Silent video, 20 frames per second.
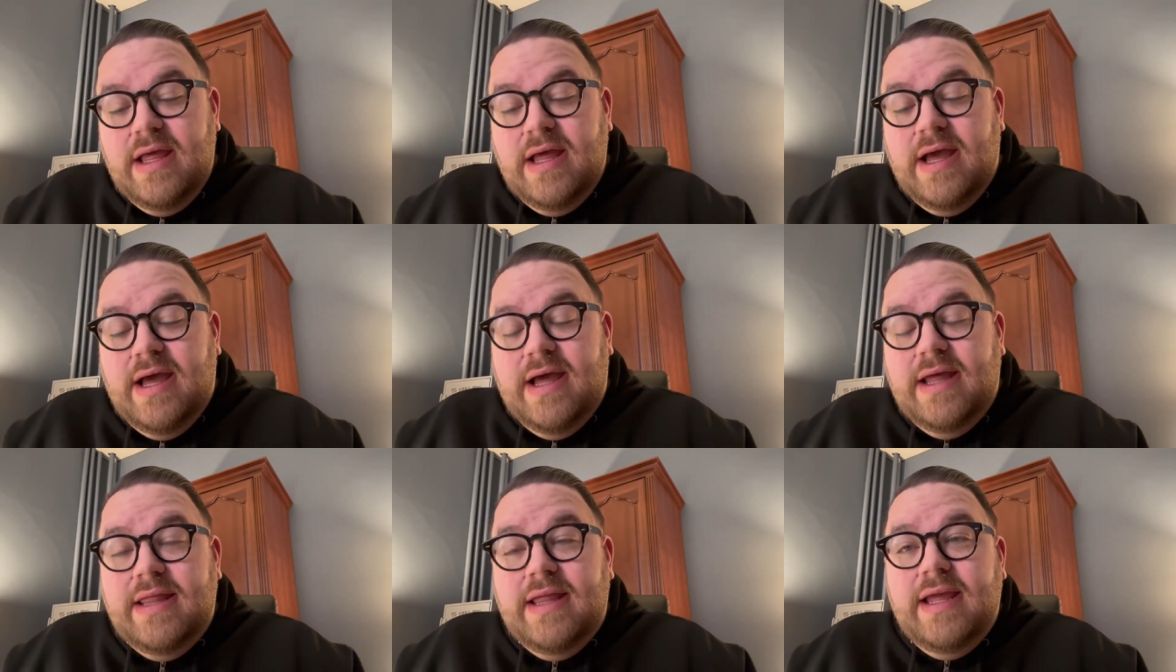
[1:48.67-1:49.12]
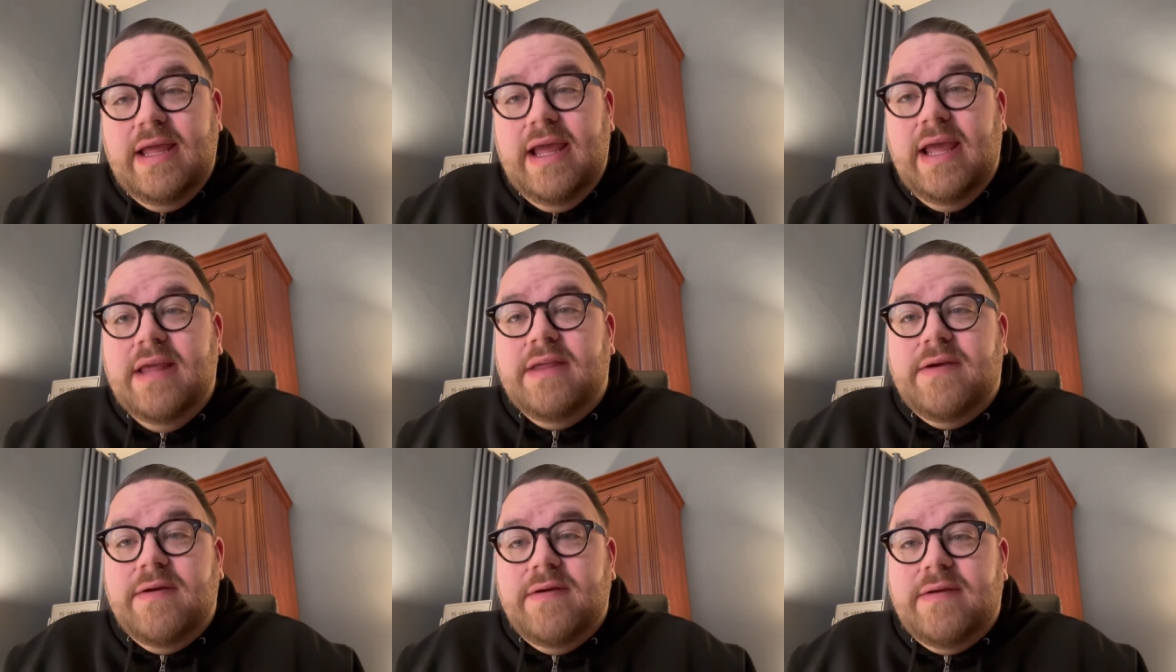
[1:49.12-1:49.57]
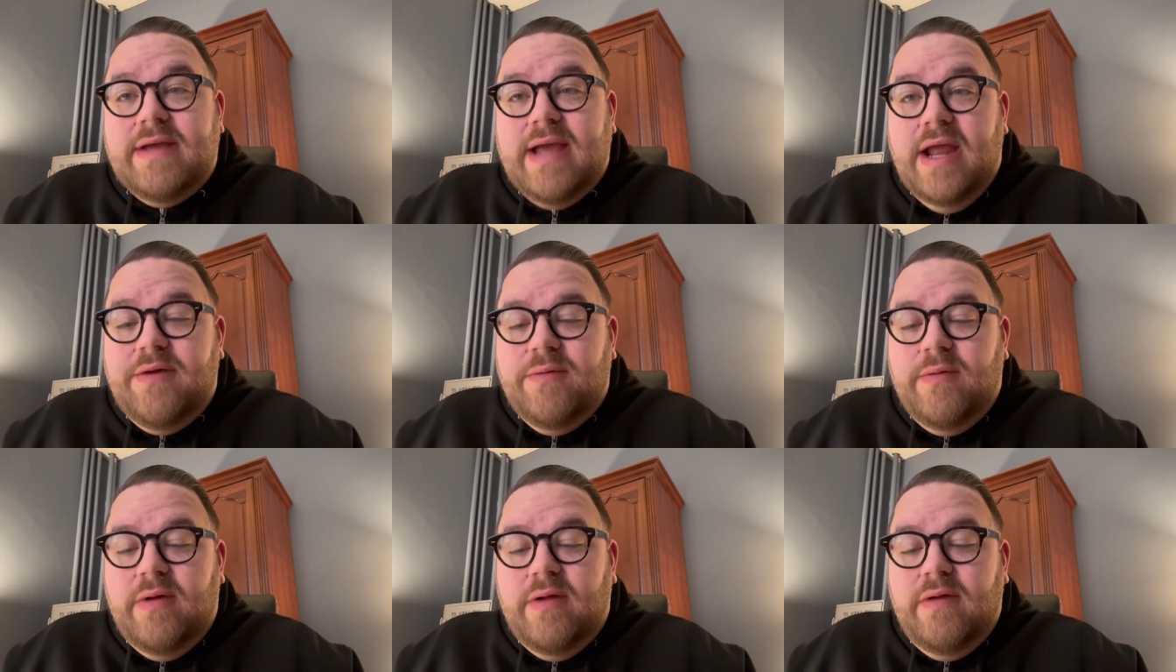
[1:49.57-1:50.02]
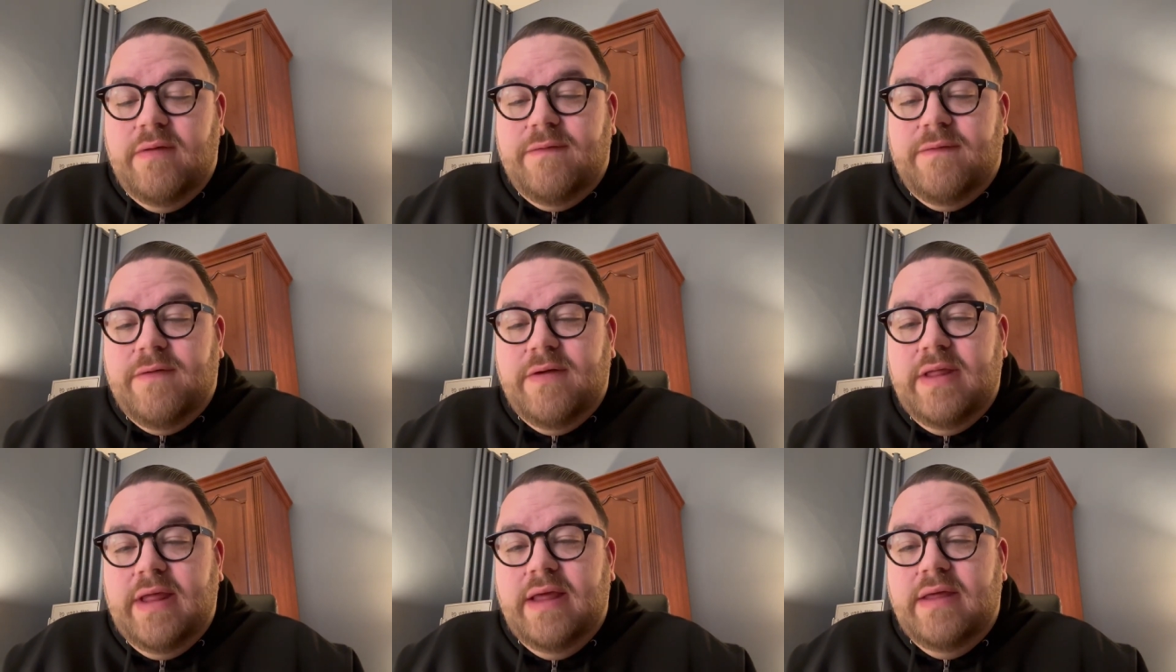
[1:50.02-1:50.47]
Uh, the Easter schedule
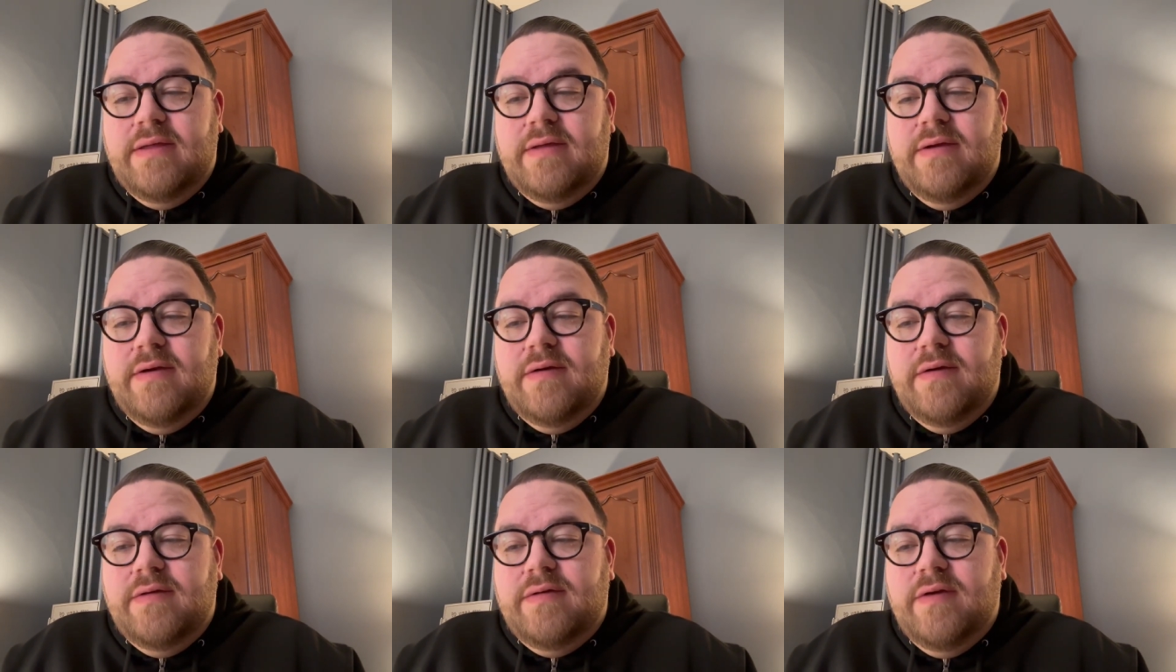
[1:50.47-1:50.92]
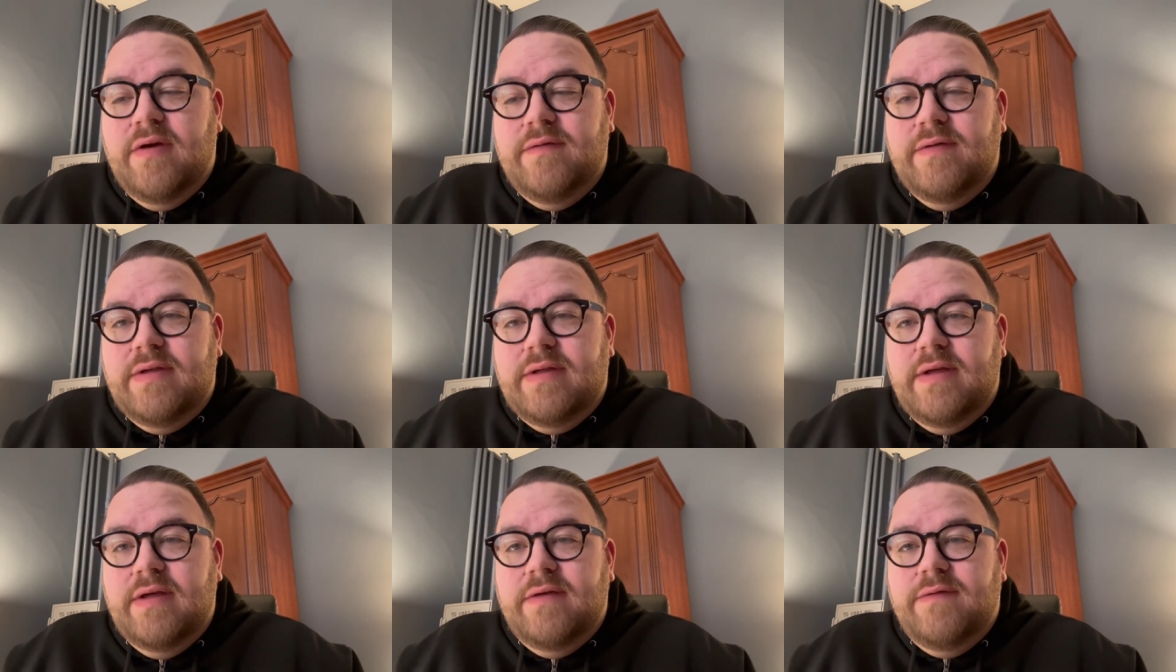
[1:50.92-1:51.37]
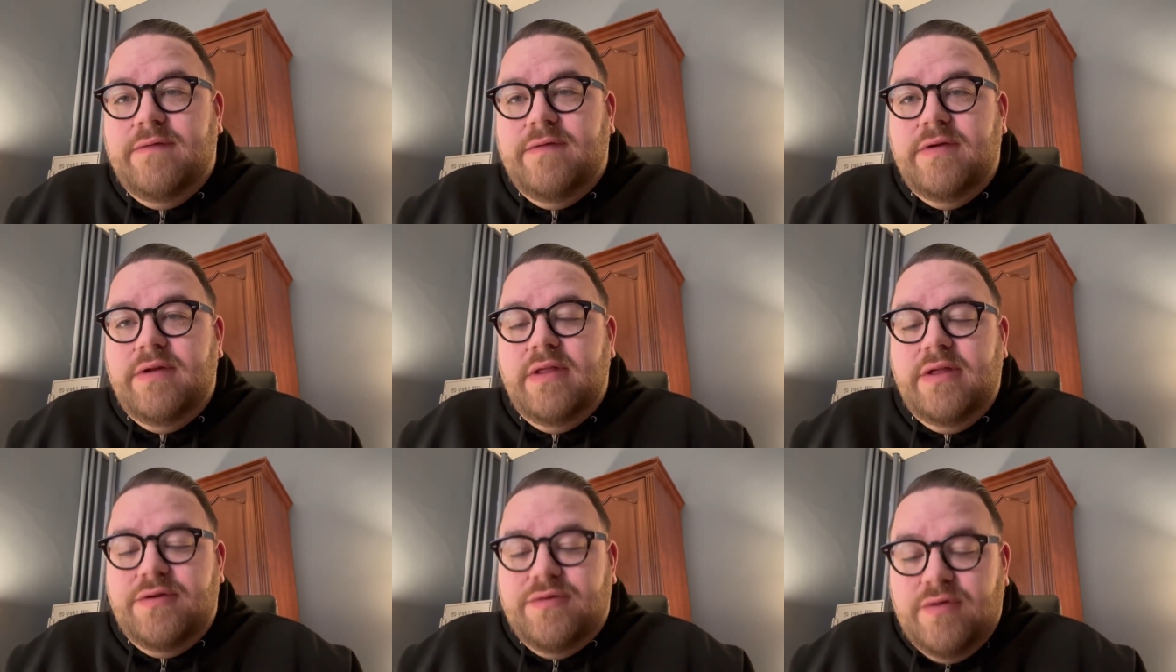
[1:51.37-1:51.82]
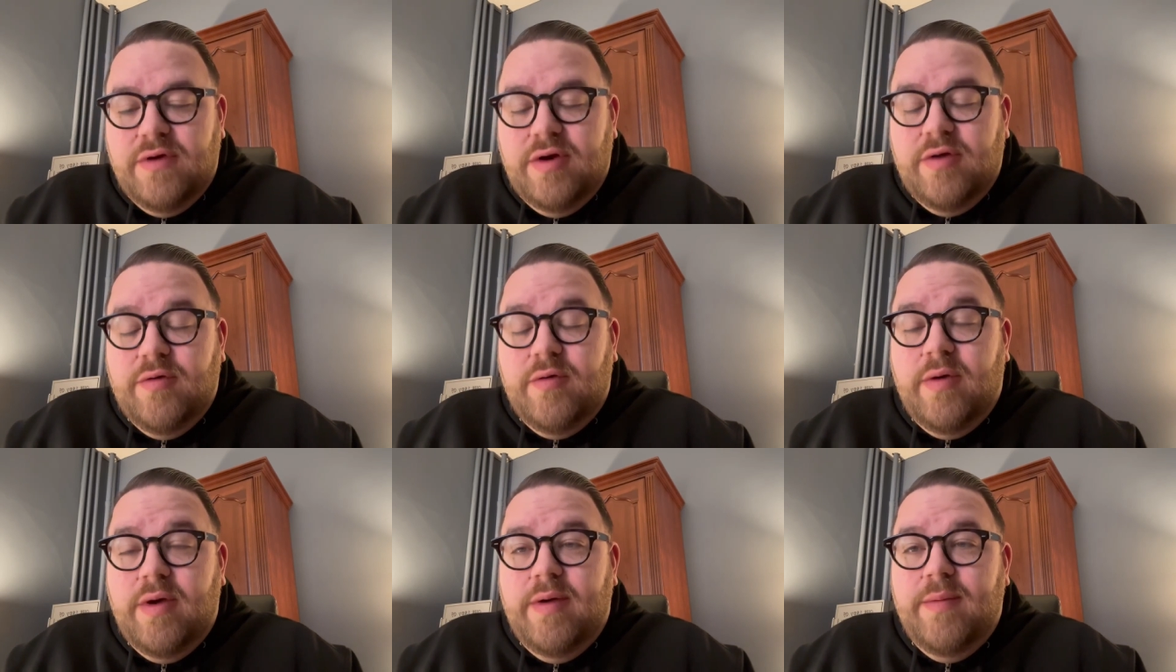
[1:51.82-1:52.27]
for the Easter services, for the
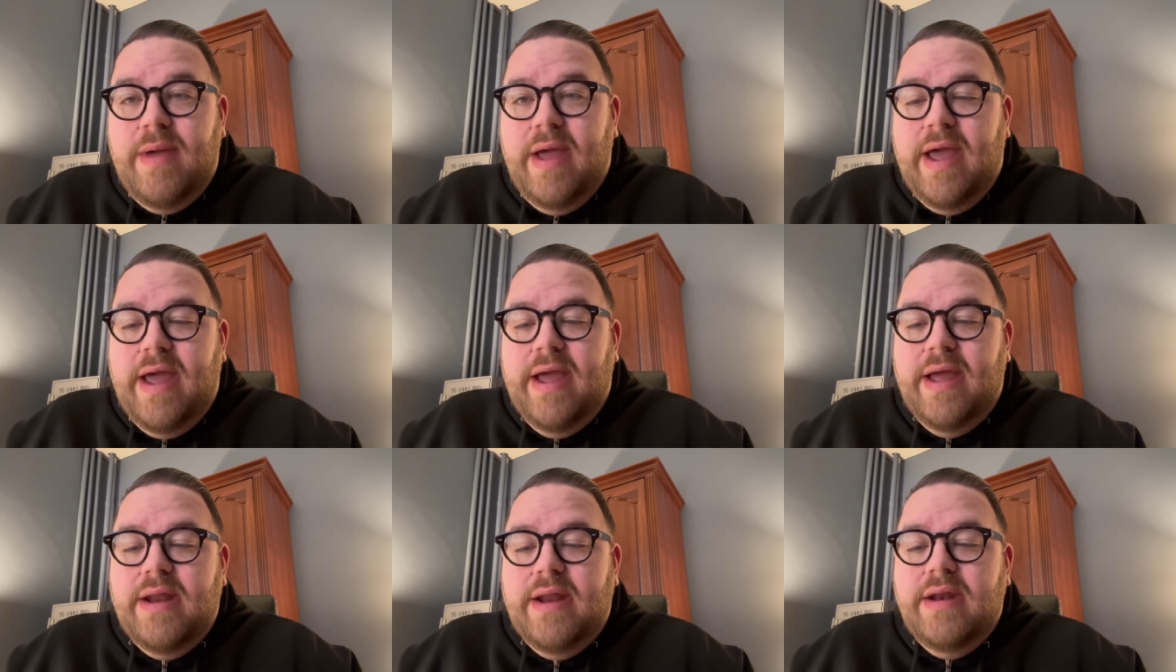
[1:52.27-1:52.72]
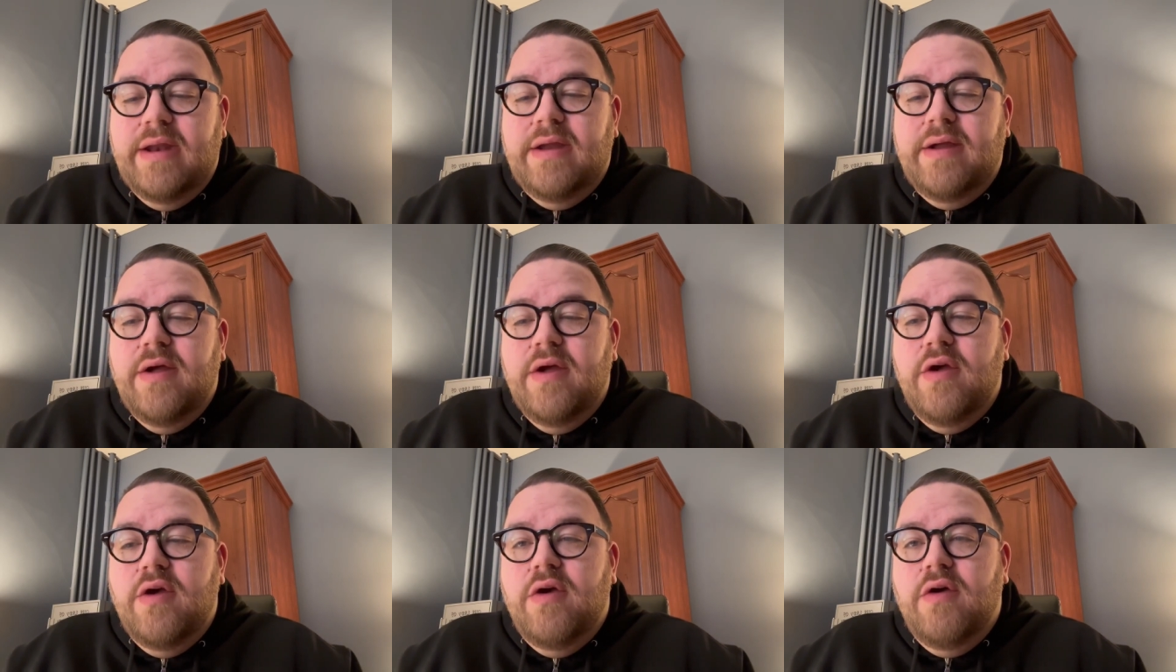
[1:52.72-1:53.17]
Triduum and